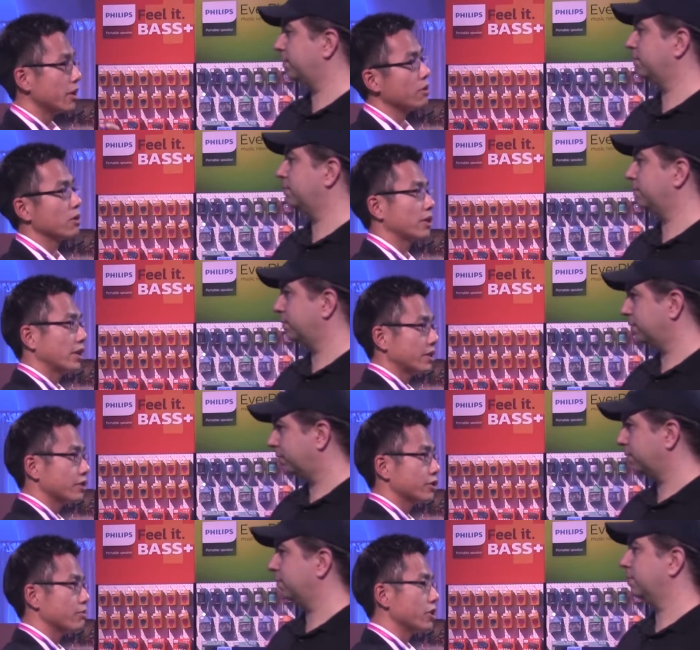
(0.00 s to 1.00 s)
Speaker 1: when you want to
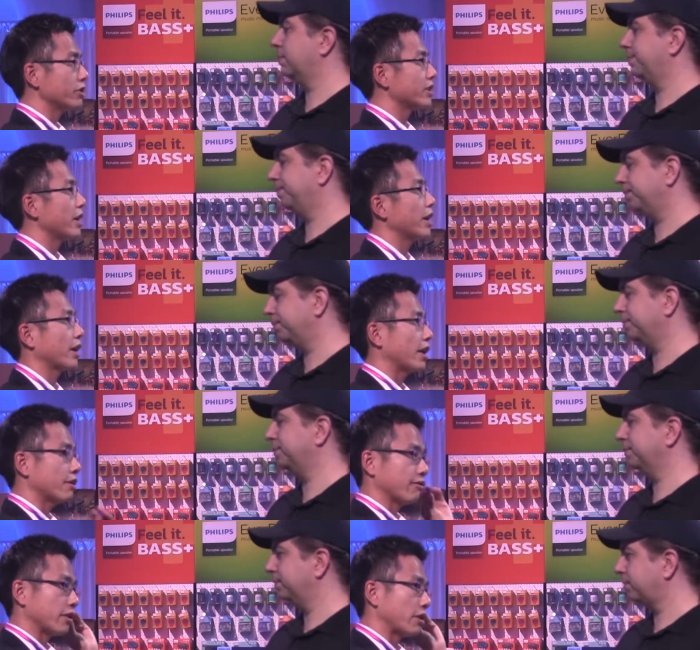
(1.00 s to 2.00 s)
listen to music,
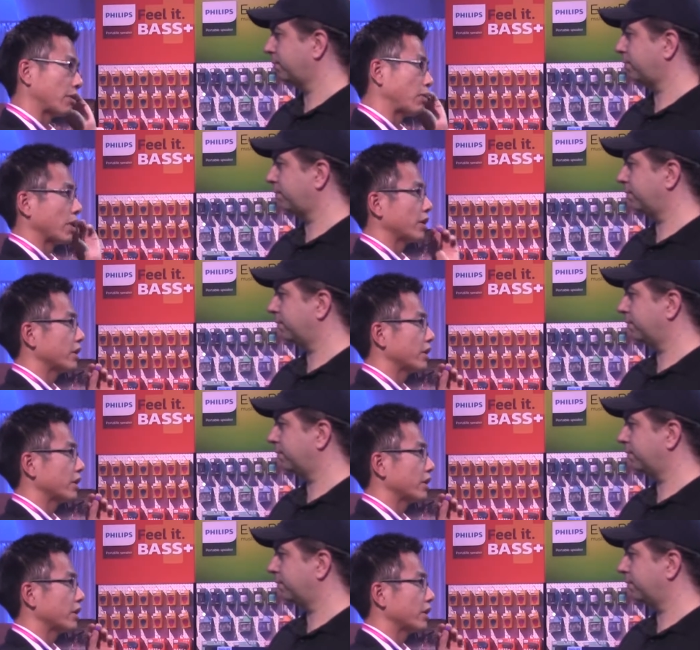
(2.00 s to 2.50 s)
and if you don't want